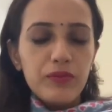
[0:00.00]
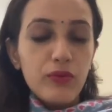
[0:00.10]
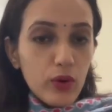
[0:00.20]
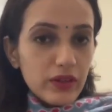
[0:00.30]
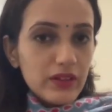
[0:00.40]

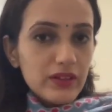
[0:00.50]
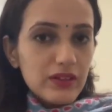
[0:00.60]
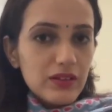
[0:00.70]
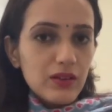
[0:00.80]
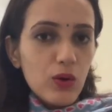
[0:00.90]
For
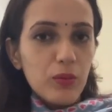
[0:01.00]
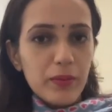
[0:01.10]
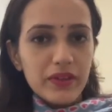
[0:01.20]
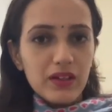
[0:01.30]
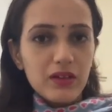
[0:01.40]
this
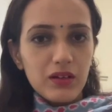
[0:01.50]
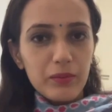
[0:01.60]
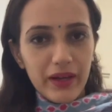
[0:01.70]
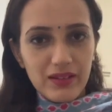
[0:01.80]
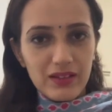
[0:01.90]
homeopathic
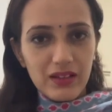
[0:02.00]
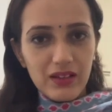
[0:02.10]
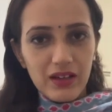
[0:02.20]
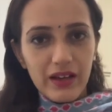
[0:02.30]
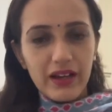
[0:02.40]

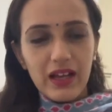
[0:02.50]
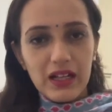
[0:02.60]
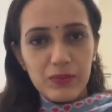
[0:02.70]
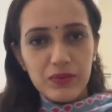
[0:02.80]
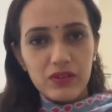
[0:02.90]
medicine, it
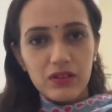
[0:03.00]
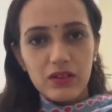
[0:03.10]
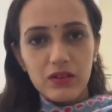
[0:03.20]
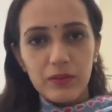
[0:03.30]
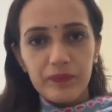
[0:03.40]
helps
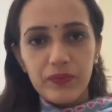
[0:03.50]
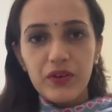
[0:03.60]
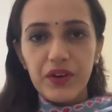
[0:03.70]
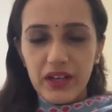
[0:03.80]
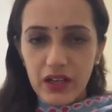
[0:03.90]

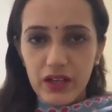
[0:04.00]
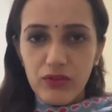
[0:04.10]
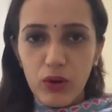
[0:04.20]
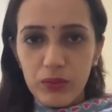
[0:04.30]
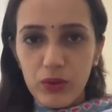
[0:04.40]
treating it
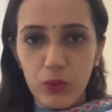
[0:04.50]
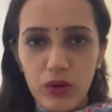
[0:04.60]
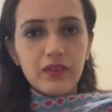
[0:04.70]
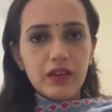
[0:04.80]
from the root.